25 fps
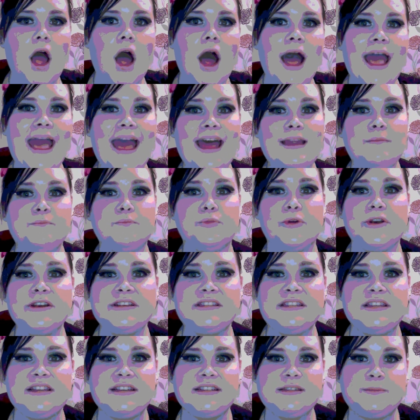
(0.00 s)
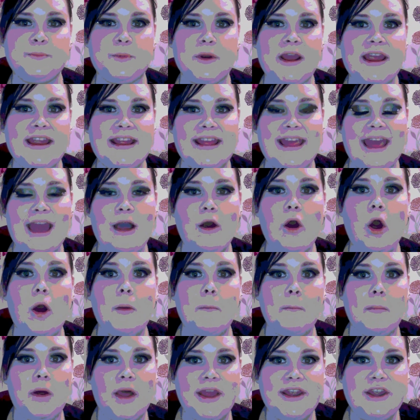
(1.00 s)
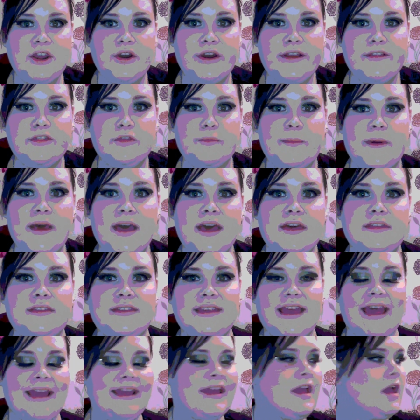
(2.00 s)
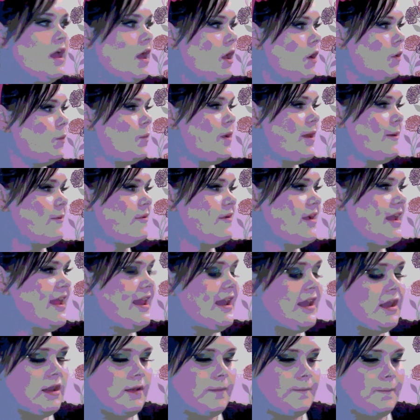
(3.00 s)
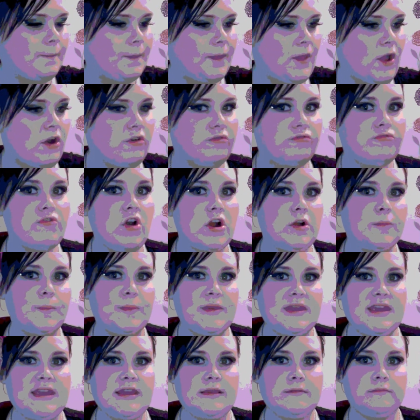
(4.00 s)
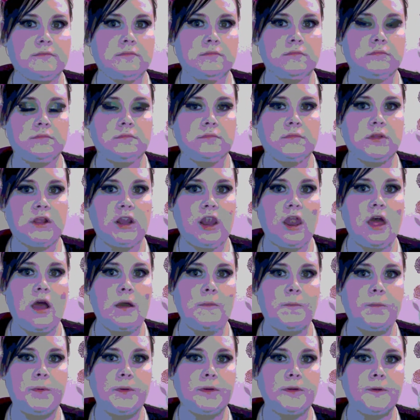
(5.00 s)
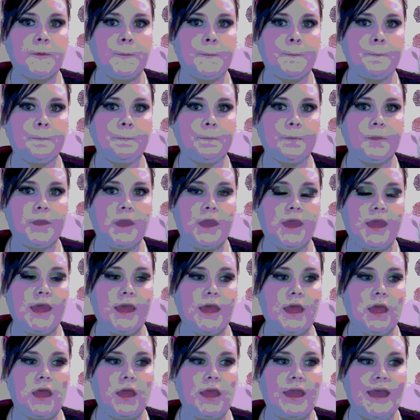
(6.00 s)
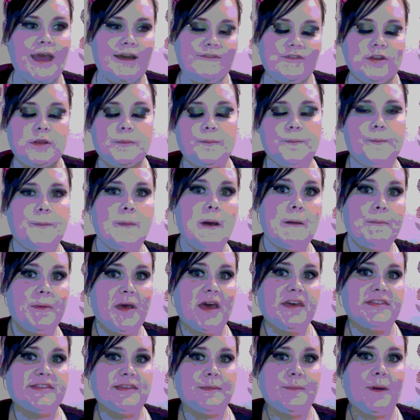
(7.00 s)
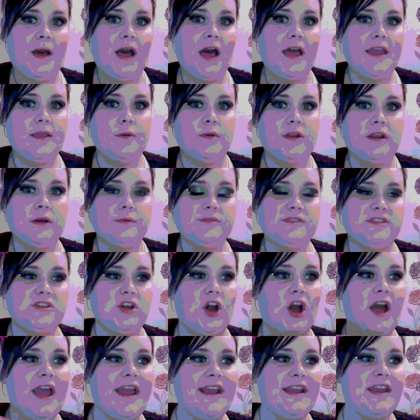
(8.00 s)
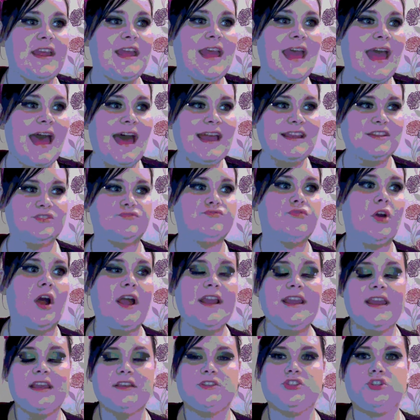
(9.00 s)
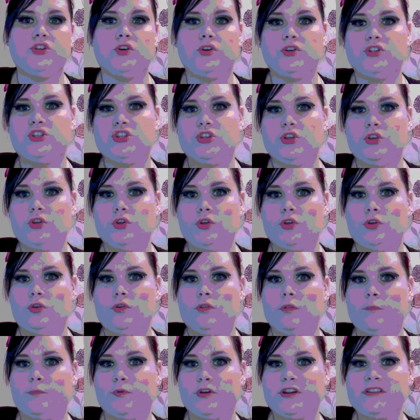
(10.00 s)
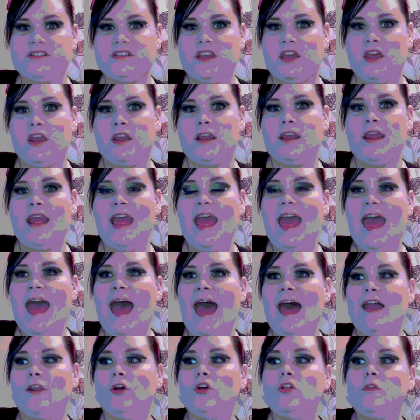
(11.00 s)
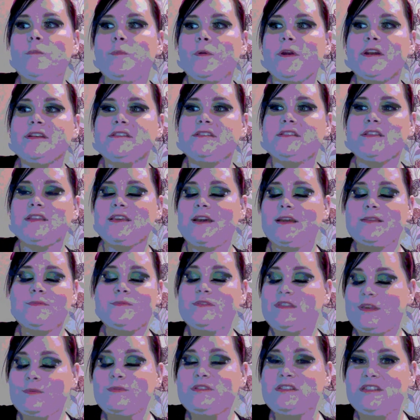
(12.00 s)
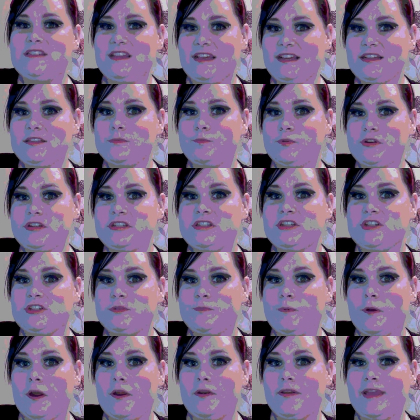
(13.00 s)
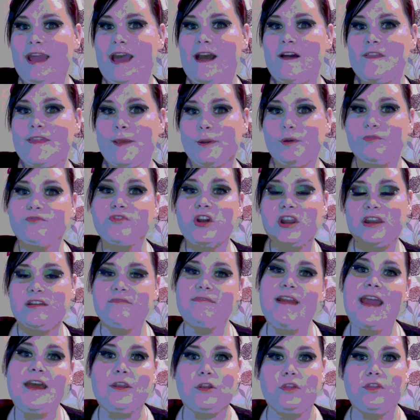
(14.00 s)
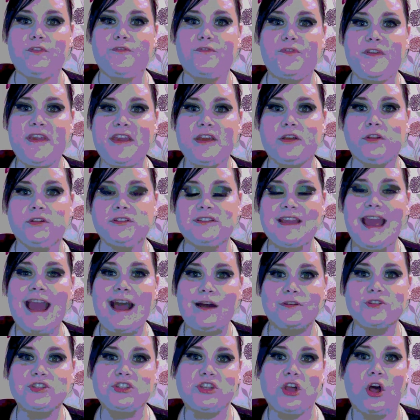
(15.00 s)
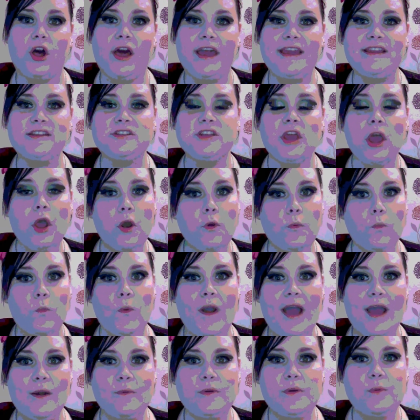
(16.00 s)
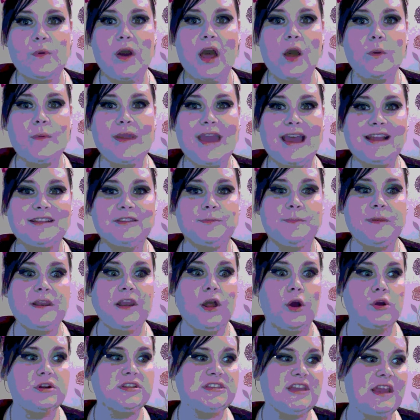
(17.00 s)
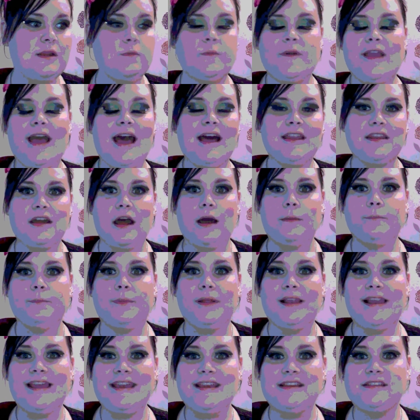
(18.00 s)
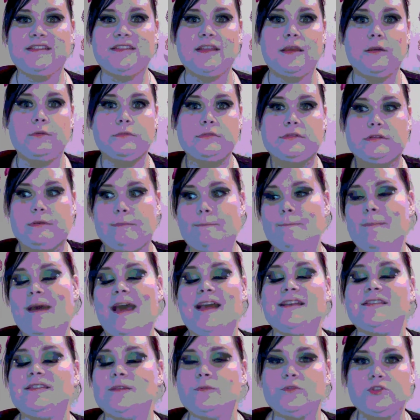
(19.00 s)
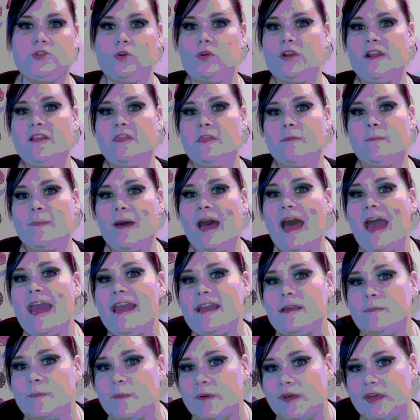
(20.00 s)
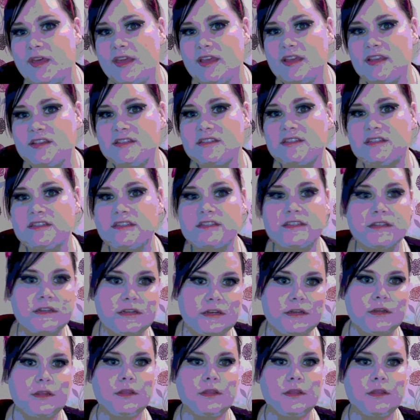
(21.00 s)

I had prisoners break out on my ninth birthday. We were in a rugby club having a, a, birthday party when I was nine and it's right next door to the prison and all the prisoners, there, there were six prisoners broke out and they were running around on the field outside where we were. We had to be locked in, we had armed police, it was a mess, it was all in the papers.